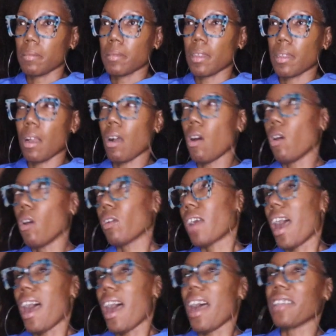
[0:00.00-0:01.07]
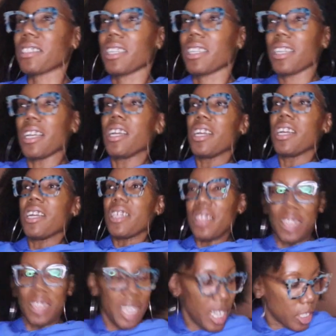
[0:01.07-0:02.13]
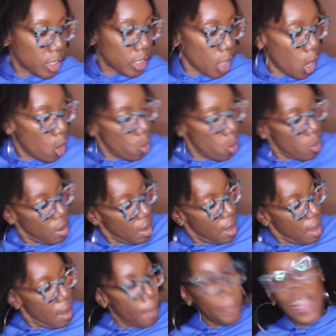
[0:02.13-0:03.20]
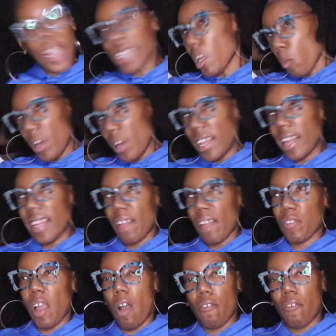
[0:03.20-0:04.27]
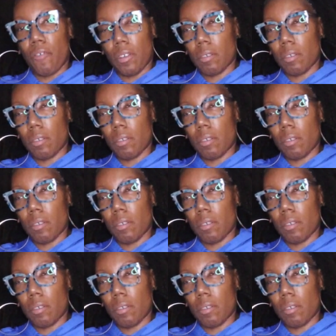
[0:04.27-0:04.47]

Oh gosh. These two picking up where they left off.